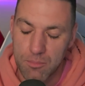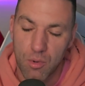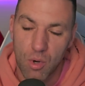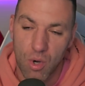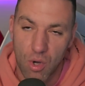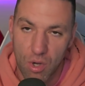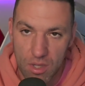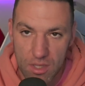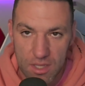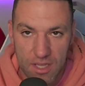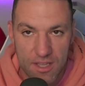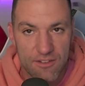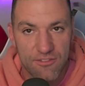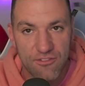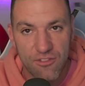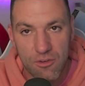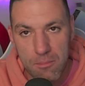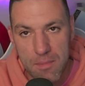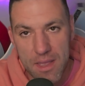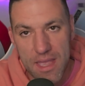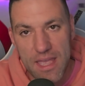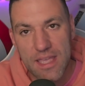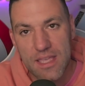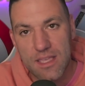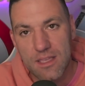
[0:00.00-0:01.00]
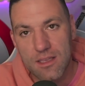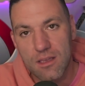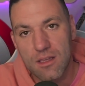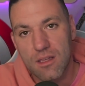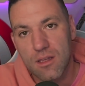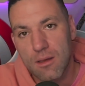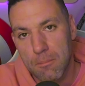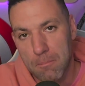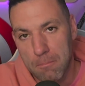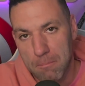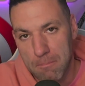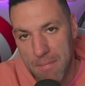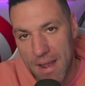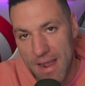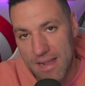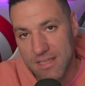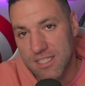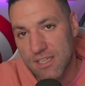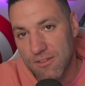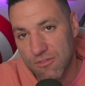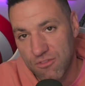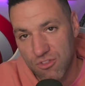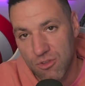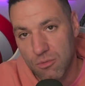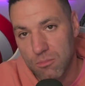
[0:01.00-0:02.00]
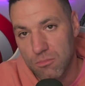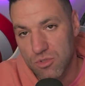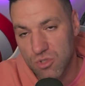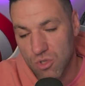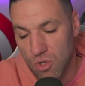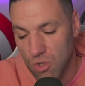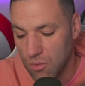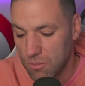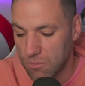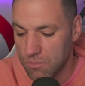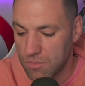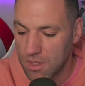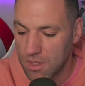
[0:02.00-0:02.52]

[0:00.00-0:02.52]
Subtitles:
But for me, massive thumbs up.